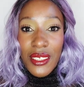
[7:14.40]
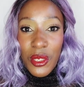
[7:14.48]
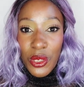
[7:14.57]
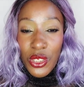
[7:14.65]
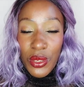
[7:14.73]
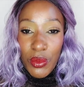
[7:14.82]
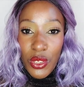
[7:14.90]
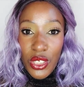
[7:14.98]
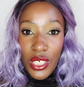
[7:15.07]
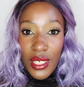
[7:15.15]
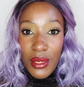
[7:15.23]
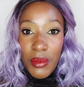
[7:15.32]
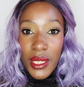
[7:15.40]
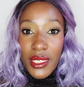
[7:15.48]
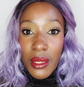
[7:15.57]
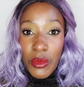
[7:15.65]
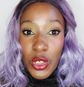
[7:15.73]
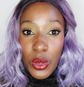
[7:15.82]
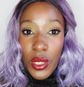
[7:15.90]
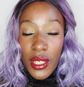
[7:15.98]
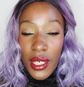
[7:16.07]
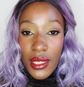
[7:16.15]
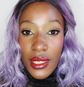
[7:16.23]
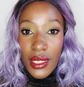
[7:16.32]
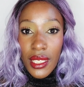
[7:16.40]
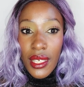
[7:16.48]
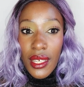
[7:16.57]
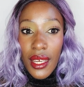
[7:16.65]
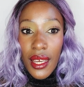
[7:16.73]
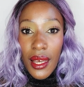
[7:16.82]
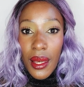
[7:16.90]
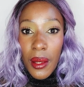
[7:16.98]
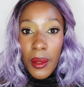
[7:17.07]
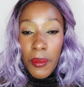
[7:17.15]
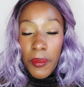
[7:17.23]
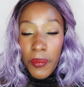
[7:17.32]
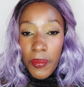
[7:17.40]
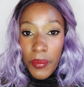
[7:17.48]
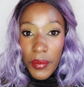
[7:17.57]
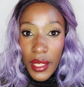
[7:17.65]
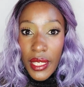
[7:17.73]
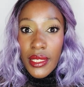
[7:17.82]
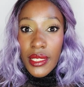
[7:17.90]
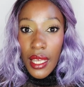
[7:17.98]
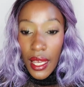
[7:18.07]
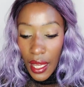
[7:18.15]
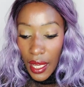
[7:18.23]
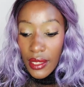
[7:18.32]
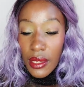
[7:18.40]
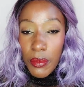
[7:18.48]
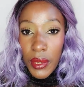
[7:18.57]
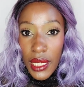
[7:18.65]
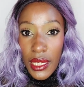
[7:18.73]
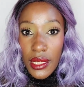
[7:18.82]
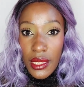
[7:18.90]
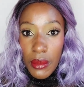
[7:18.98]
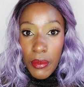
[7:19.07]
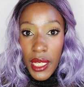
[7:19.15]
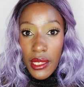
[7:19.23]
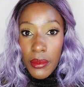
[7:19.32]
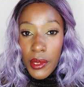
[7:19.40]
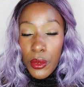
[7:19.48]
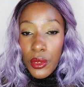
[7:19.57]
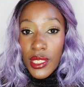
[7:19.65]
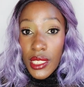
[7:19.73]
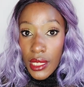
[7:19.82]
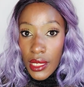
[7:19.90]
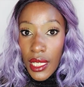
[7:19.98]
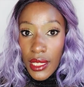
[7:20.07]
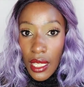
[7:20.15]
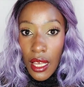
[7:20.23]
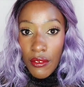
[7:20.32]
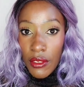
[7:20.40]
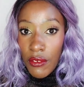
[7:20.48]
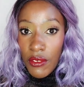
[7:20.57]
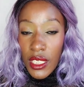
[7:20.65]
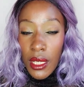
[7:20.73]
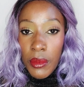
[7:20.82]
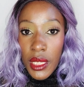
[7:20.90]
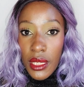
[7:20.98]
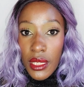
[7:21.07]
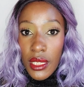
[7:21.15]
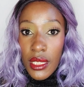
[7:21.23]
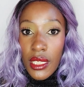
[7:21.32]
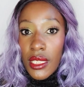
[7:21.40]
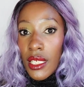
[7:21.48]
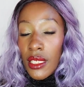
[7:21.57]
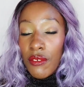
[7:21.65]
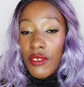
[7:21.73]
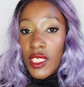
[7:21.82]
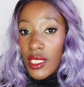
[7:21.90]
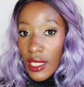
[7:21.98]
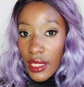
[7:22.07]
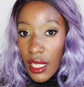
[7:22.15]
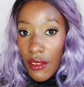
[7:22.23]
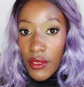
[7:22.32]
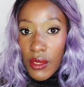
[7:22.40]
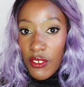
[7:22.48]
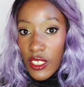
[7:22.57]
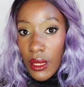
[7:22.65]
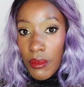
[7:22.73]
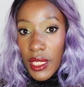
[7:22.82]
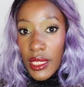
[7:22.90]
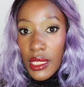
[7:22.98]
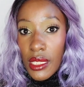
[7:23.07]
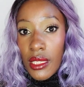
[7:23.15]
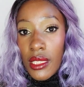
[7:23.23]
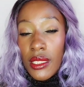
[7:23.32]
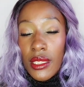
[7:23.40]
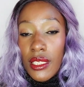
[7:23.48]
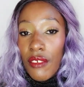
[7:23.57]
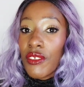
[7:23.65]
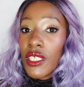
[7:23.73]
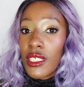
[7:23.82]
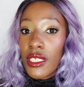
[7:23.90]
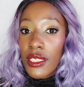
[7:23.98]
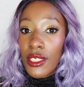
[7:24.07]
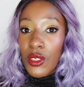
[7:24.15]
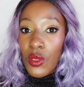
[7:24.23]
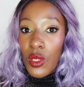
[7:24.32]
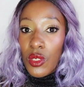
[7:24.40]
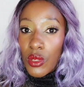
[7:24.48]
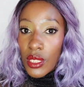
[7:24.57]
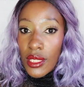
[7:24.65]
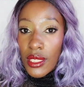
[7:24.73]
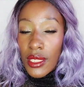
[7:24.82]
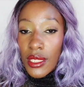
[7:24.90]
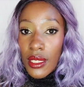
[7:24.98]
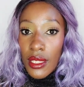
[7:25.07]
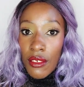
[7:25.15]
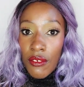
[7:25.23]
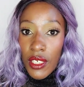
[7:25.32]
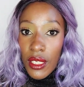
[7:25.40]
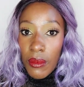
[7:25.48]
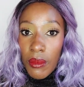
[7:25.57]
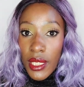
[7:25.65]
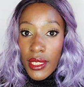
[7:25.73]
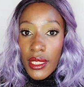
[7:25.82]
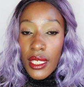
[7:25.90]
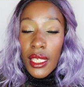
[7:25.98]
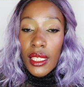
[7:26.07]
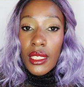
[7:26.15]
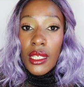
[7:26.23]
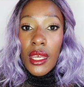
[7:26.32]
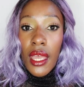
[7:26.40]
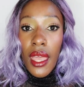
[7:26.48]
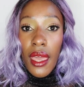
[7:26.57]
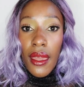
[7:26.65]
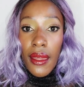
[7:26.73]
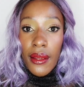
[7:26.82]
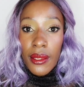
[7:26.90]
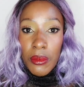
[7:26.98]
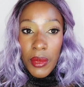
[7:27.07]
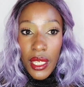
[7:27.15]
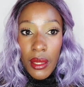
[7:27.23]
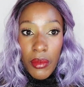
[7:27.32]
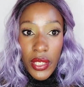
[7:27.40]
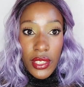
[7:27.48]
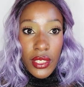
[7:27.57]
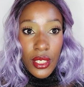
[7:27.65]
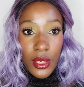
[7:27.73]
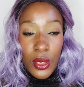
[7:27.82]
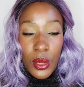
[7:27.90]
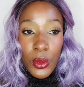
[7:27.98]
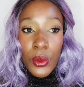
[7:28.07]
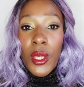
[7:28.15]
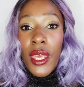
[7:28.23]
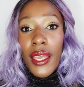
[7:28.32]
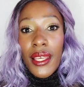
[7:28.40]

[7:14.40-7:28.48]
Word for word: has contributed, but I'm sure that um, it has played its part because it does have the vitamin C in it and if it does have the vitamin C in it definitely it's going to assist in evening my skin and making my skin glow